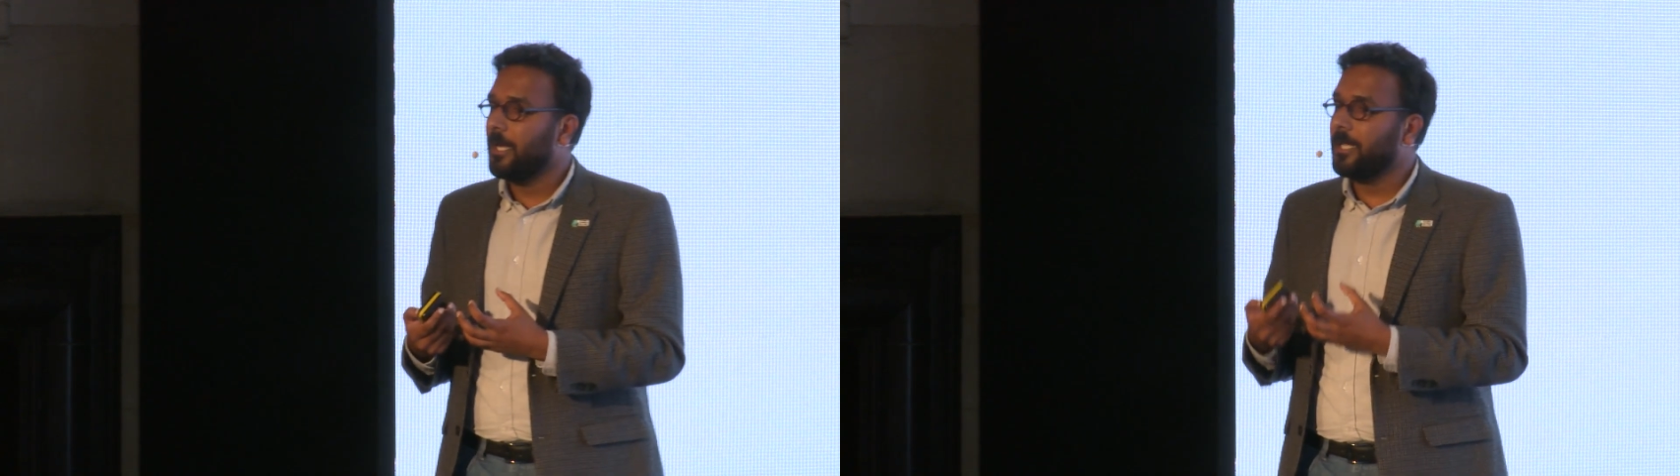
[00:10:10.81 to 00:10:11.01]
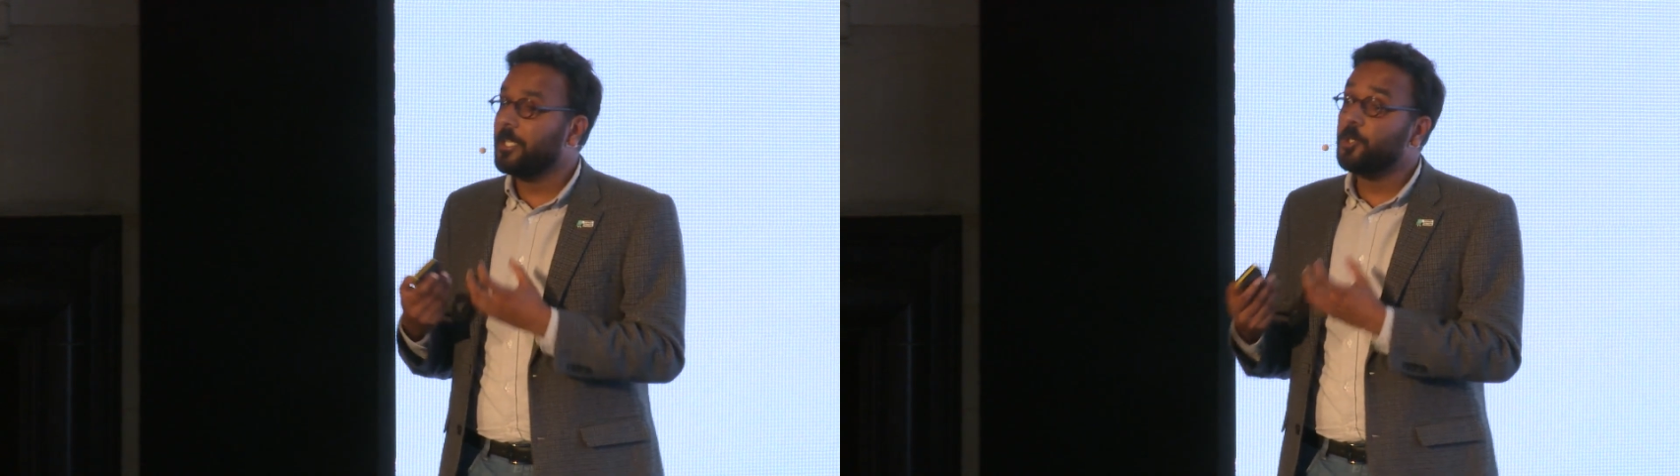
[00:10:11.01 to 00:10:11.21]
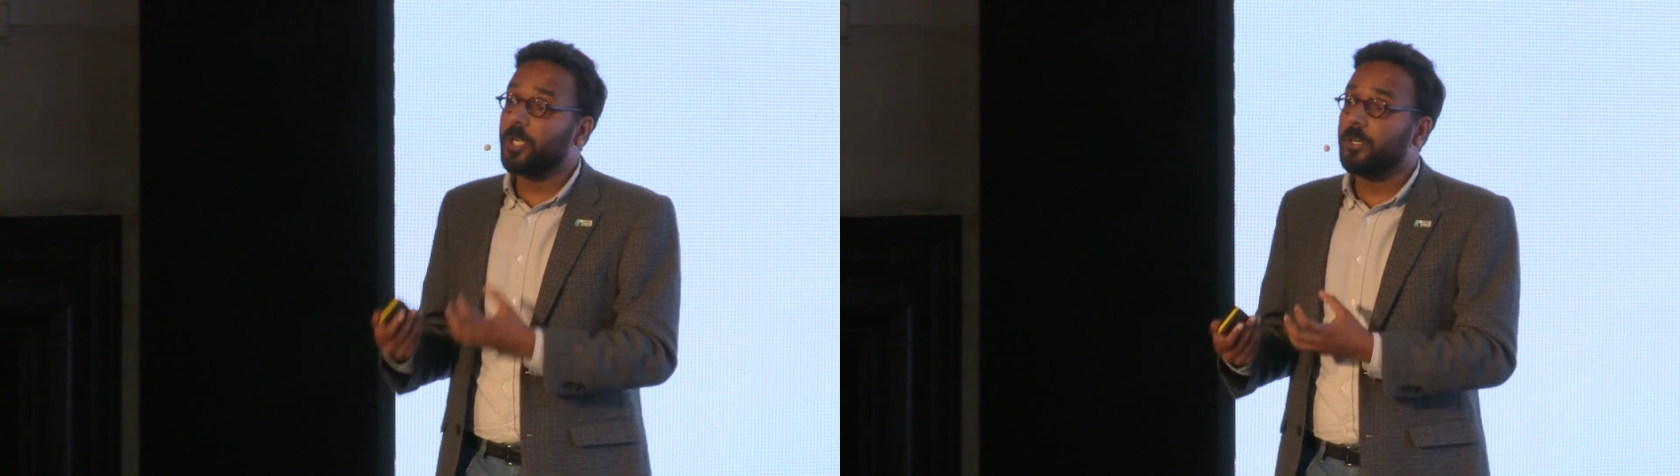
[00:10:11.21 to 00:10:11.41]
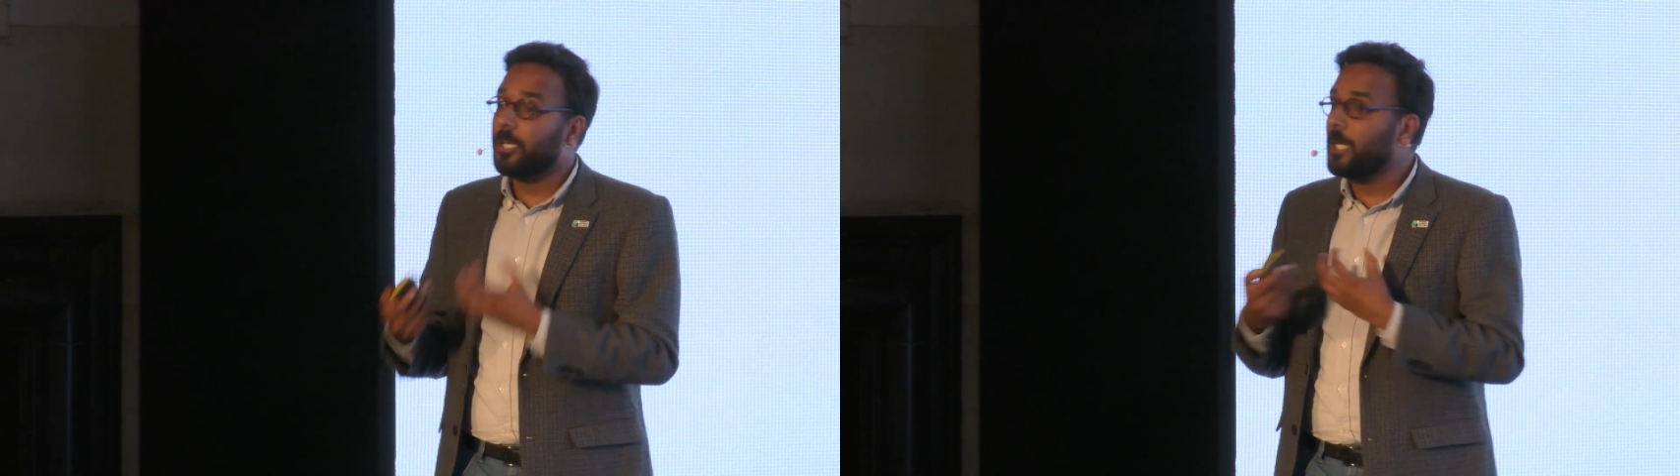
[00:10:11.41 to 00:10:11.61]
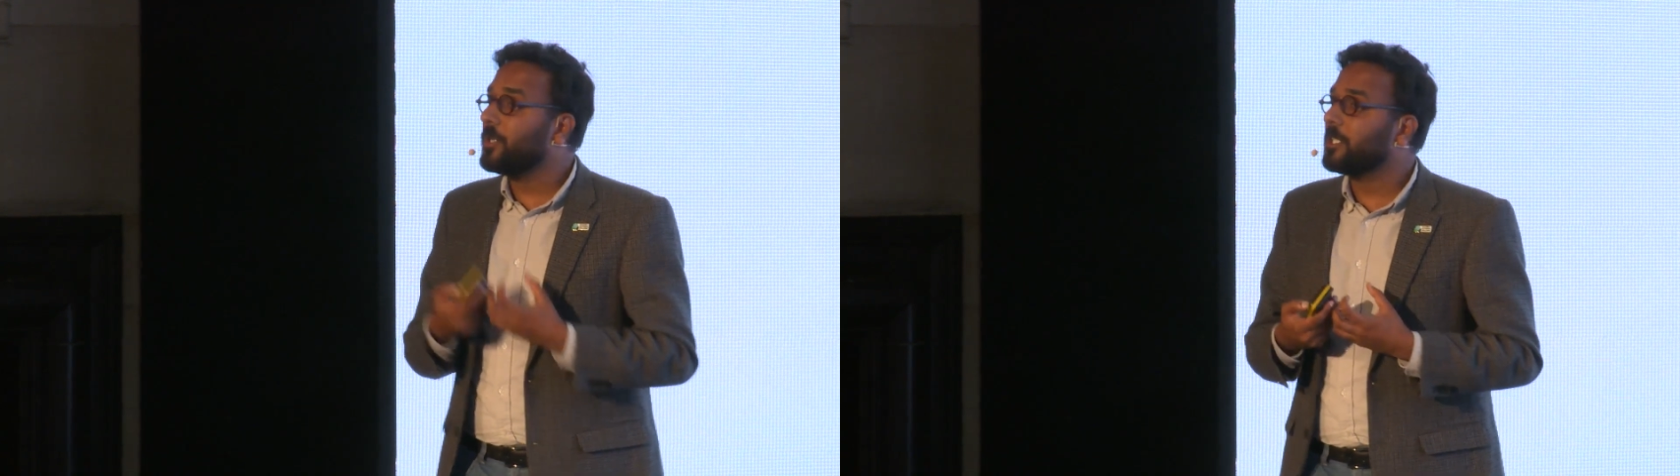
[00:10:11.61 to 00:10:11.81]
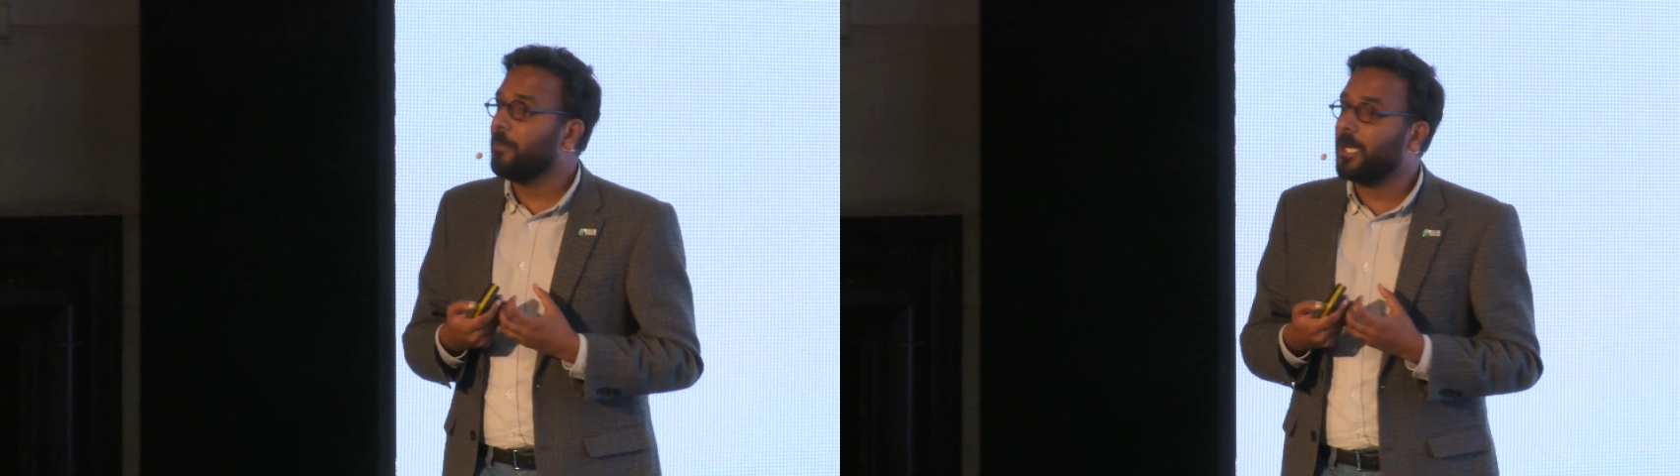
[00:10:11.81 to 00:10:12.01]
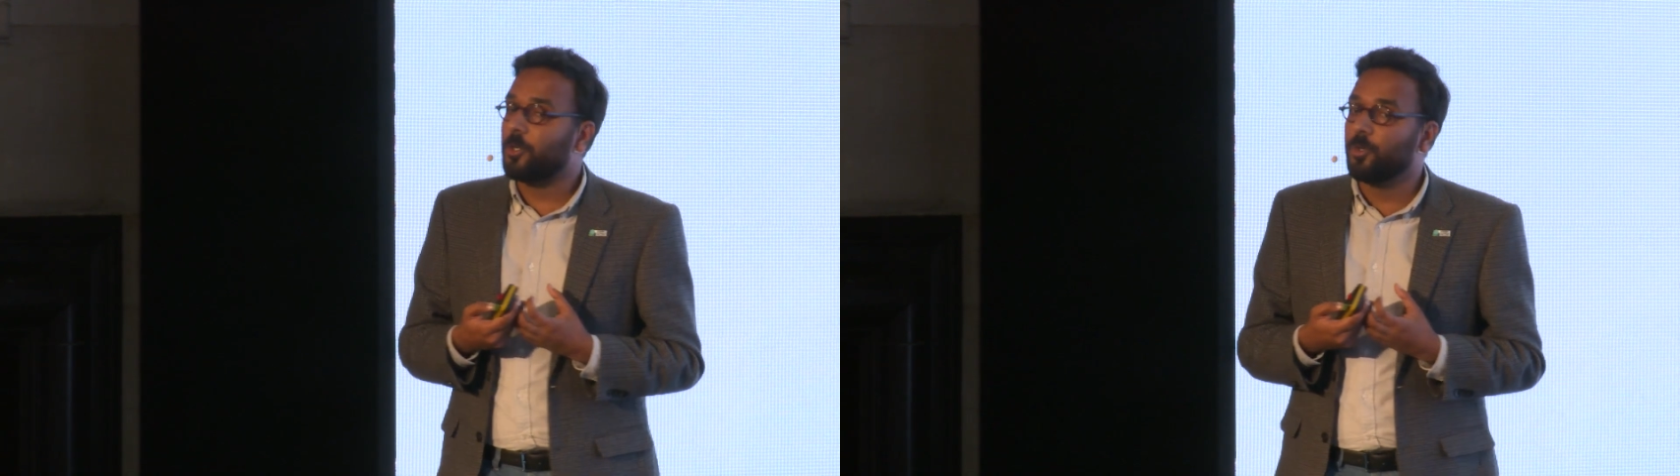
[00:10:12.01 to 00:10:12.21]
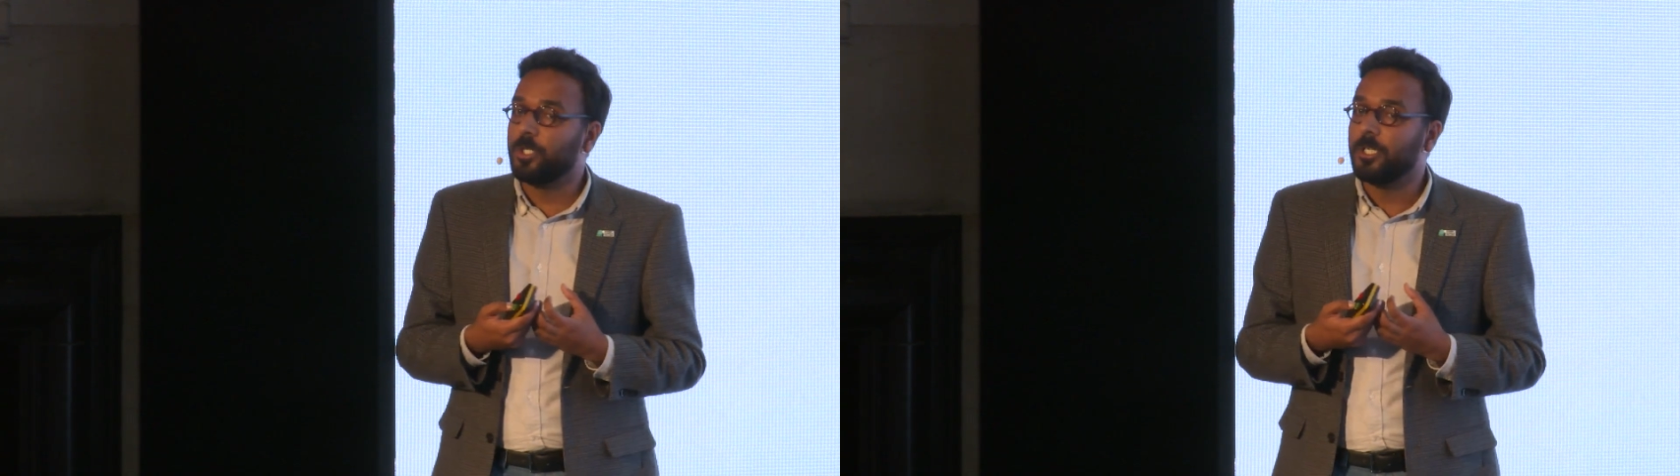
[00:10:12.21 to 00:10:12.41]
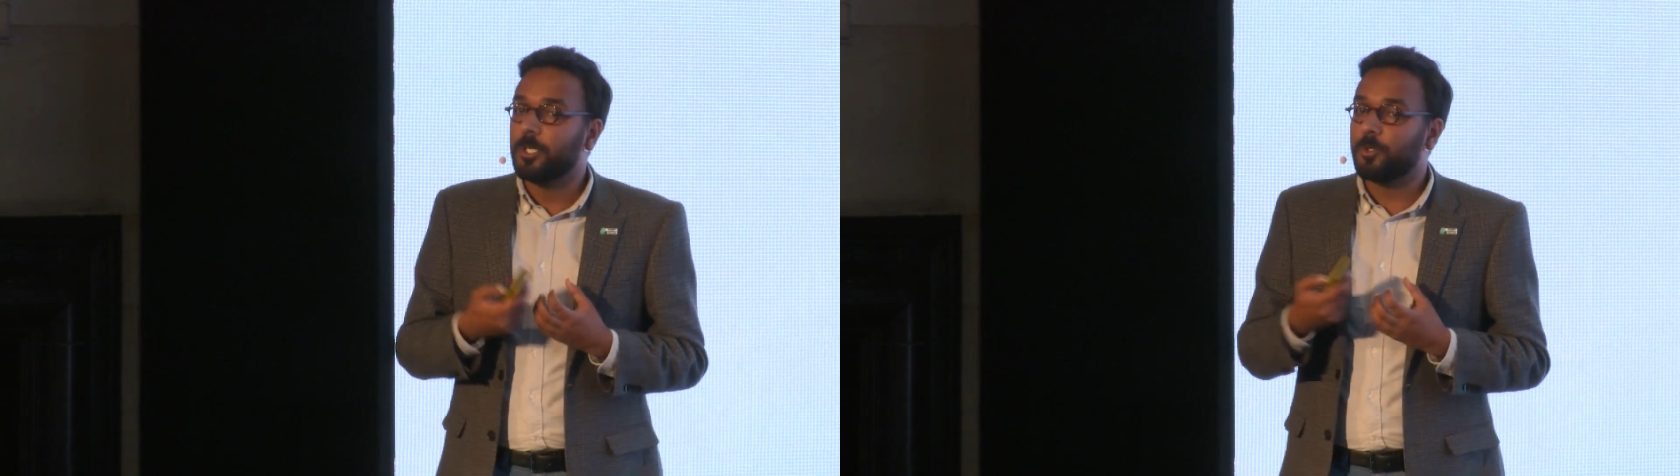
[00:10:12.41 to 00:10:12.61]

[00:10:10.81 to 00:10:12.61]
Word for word: and then you can recover the barcode